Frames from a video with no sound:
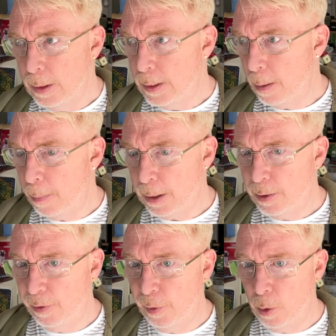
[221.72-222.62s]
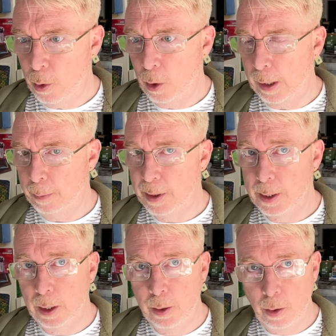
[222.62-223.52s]
ten past four and I'm
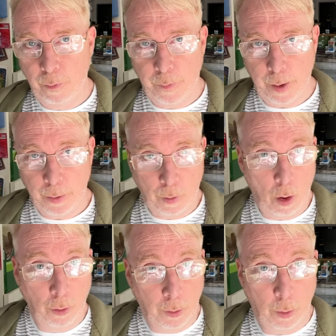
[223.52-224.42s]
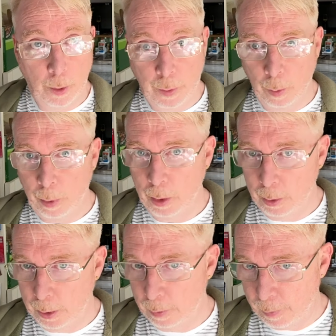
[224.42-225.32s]
still no further on with
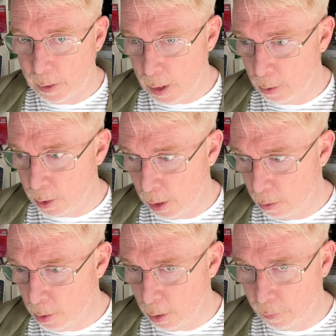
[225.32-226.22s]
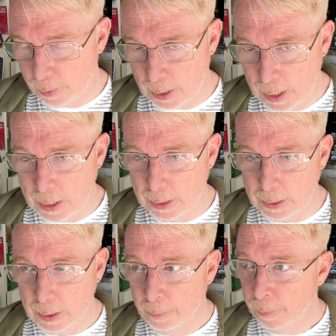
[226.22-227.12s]
uploading the video to YouTube for
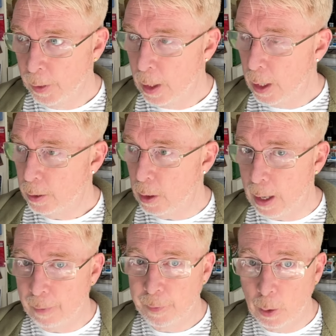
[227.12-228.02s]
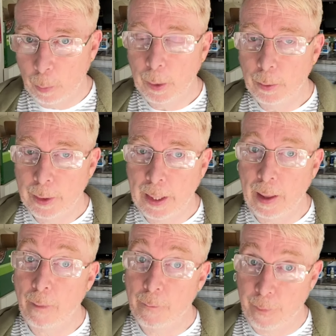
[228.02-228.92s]
tonight. So after uploading
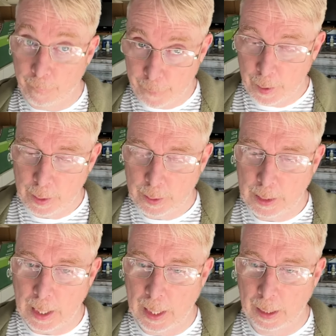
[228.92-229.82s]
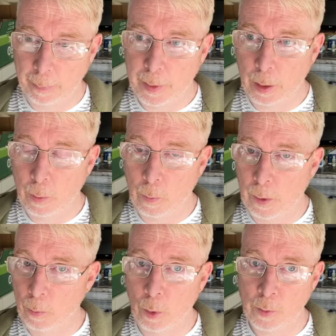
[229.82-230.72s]
it the first time, though
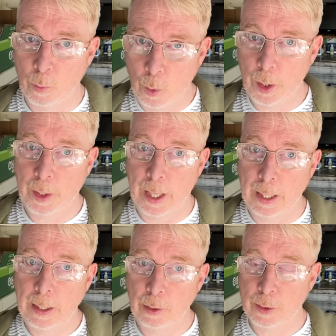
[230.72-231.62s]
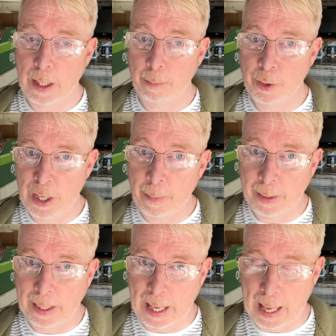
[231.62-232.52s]
it wasn't working, it just kept jamming
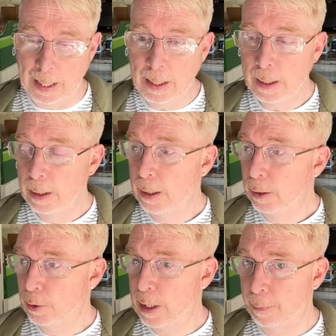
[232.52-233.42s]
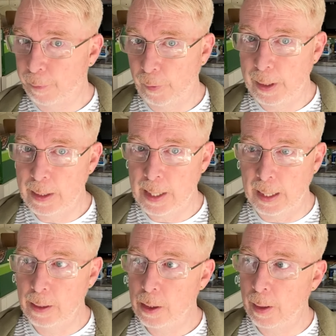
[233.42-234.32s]
again, just kept
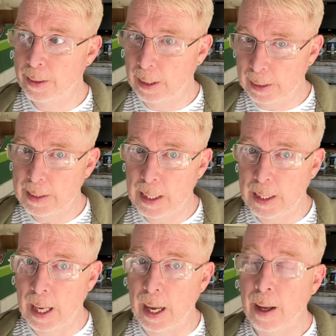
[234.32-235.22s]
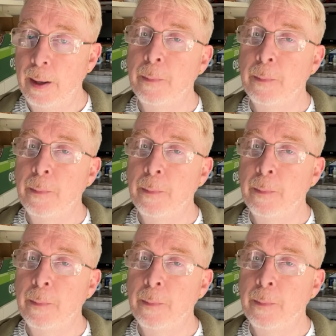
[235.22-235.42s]
freezing. So I deleted that,